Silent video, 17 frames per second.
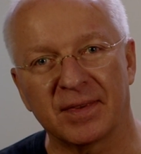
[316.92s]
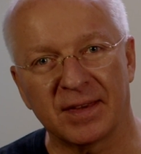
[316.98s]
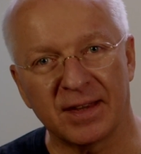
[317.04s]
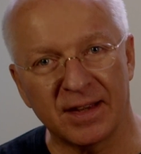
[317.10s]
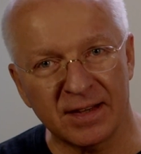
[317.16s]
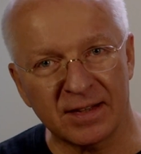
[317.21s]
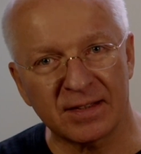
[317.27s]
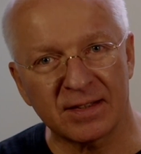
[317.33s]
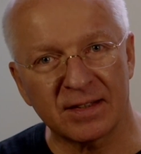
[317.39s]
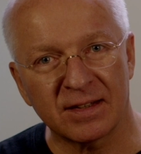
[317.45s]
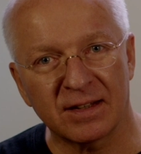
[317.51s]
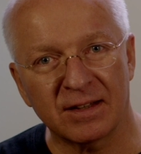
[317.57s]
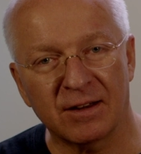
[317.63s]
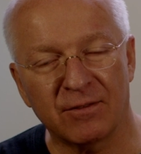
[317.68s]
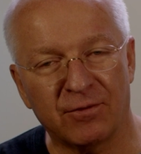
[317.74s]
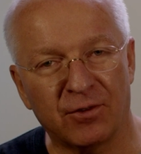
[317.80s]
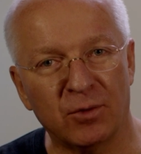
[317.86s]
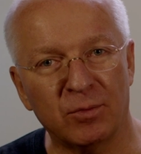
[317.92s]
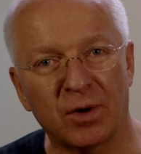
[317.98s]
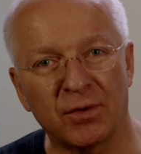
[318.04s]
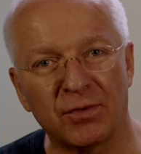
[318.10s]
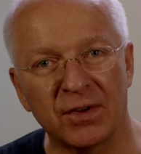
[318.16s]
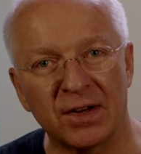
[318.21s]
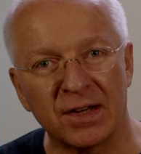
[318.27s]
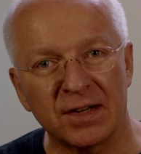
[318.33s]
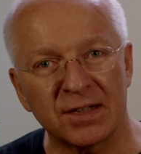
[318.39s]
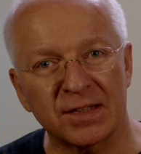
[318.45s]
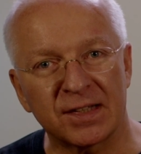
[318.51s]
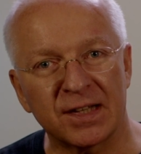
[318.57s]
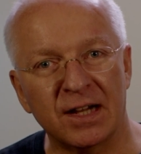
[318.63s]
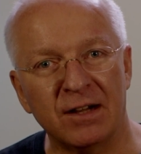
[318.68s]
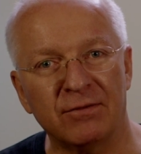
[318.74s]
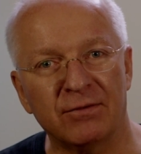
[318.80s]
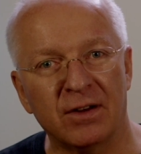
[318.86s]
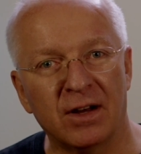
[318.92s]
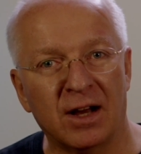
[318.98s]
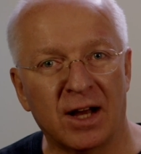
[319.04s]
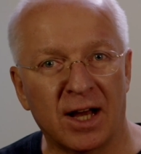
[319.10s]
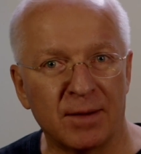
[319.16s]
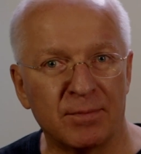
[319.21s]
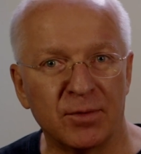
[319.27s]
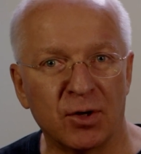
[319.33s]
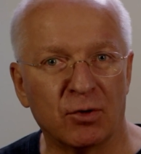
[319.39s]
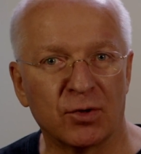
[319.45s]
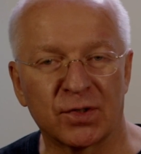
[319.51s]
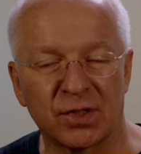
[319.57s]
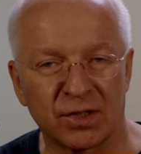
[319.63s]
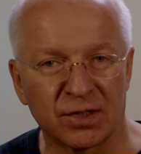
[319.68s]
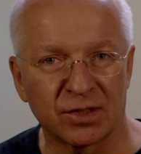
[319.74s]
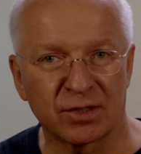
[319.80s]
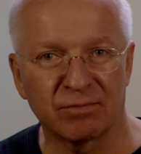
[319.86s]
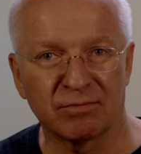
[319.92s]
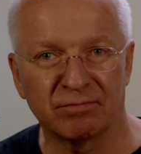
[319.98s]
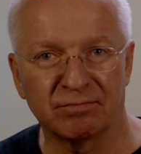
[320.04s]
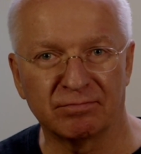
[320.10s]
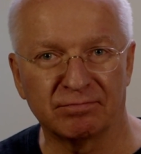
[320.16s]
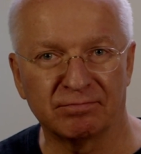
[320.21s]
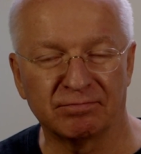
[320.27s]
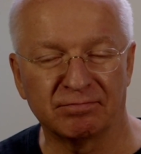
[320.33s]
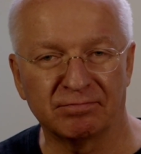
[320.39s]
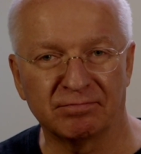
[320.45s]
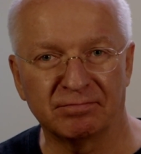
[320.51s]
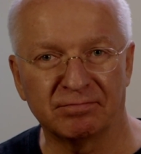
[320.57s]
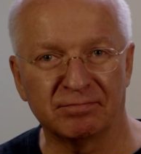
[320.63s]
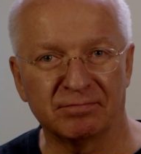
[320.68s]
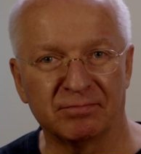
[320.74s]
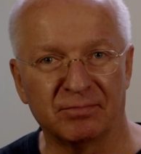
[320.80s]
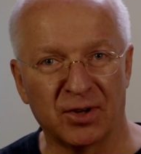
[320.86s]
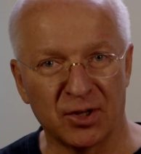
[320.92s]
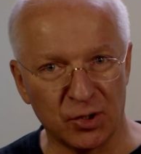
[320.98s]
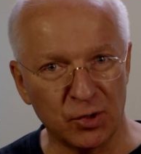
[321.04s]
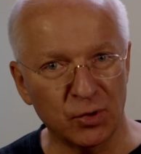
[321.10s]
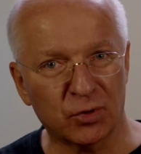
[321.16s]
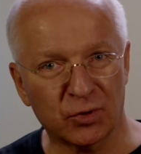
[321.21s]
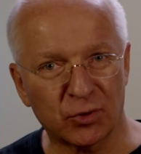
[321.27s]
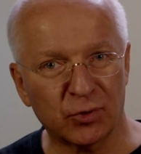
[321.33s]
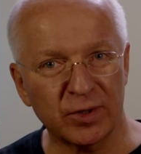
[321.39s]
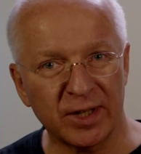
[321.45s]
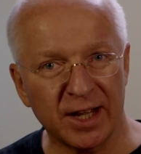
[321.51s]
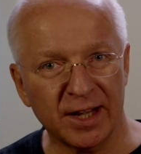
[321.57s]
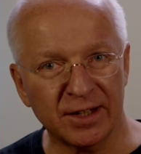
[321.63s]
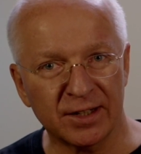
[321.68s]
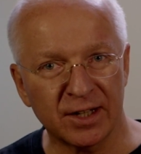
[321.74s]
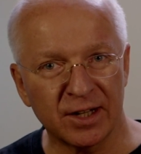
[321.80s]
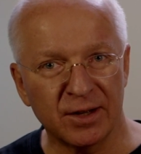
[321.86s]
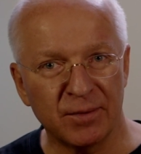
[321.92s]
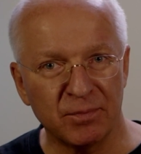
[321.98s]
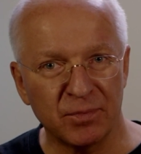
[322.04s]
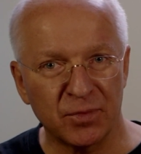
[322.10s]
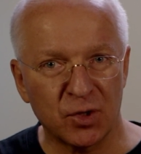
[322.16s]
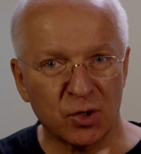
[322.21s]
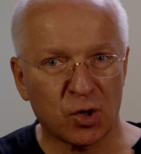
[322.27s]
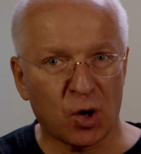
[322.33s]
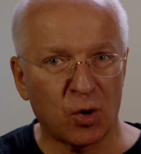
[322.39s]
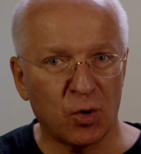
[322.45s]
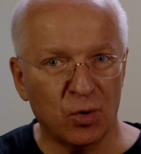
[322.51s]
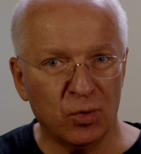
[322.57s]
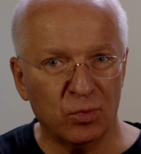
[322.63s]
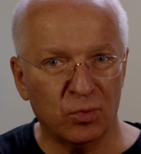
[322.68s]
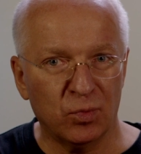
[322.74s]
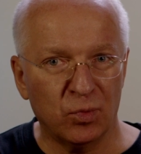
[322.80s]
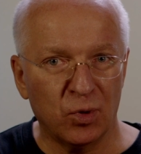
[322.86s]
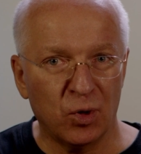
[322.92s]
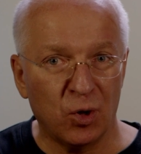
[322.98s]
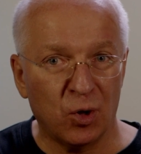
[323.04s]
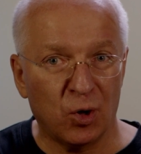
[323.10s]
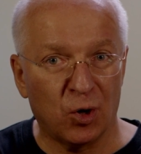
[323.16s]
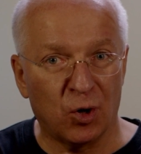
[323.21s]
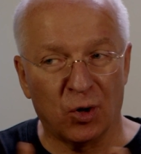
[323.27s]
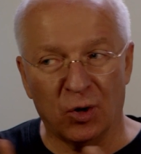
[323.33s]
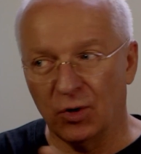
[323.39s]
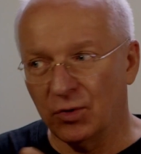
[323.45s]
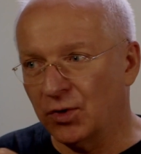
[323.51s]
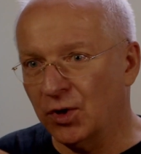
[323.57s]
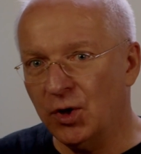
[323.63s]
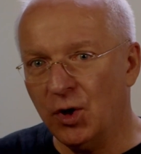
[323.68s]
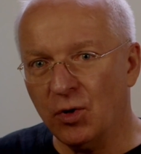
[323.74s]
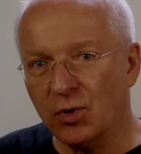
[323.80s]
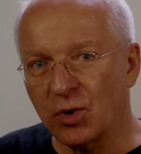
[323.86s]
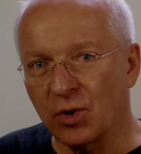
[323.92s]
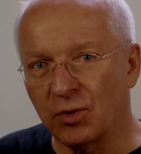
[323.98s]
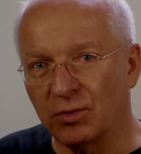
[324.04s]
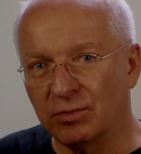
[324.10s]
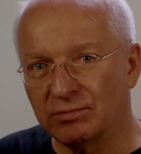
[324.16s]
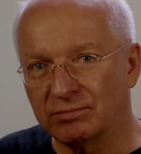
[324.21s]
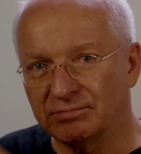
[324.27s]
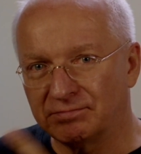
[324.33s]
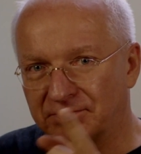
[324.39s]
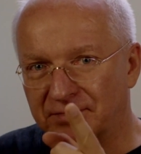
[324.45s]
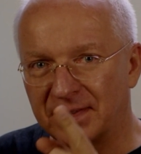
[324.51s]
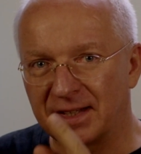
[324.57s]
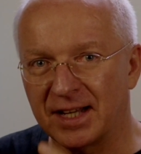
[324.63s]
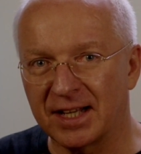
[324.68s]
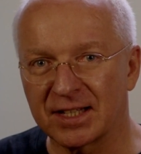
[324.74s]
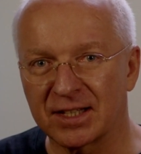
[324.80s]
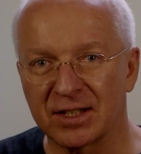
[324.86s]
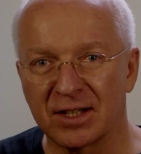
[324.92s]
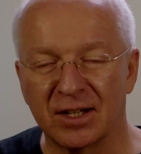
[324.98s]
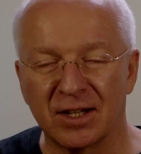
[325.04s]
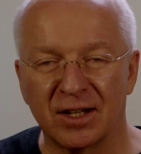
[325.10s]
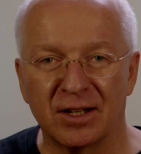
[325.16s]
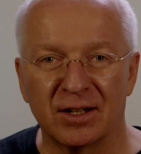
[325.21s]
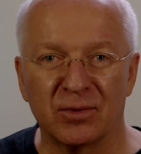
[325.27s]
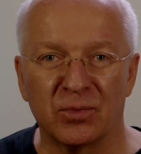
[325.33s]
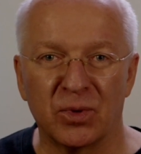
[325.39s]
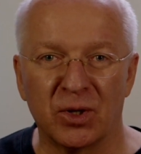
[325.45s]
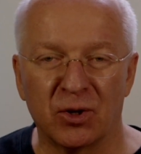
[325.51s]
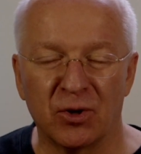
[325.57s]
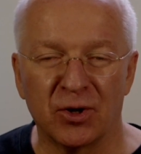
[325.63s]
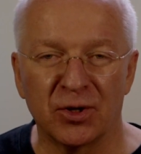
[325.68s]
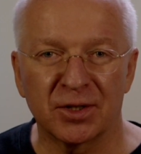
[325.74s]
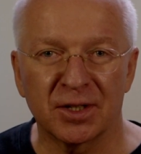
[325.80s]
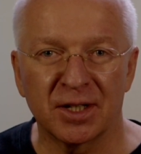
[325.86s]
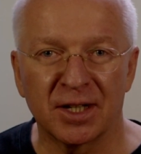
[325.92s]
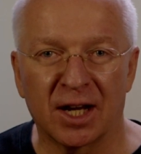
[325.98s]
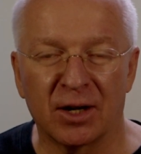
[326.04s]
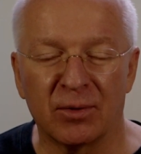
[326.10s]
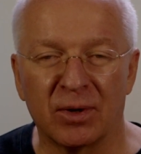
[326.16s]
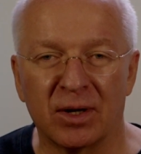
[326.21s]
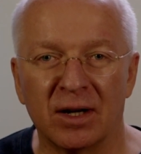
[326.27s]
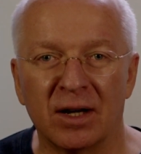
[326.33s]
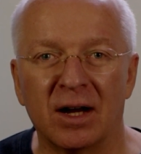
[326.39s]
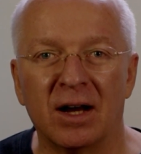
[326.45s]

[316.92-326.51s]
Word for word: is a form of self-hypnosis, where you create the go or the no-go, as we learned in our